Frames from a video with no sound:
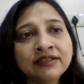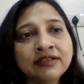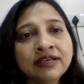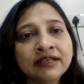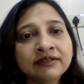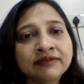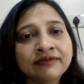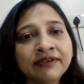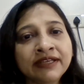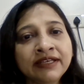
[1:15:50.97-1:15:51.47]

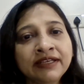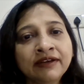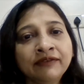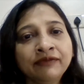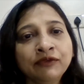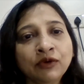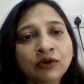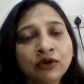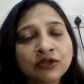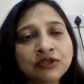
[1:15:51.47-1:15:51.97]
and as
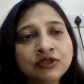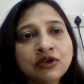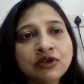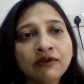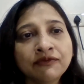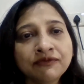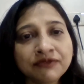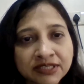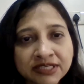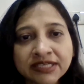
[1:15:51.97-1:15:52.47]
well, of
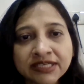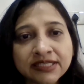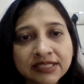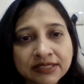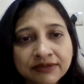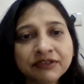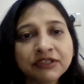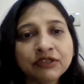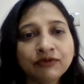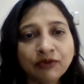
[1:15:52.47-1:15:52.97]
course, soft
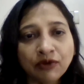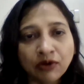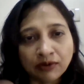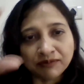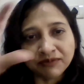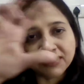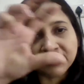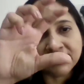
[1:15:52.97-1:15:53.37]
skills, which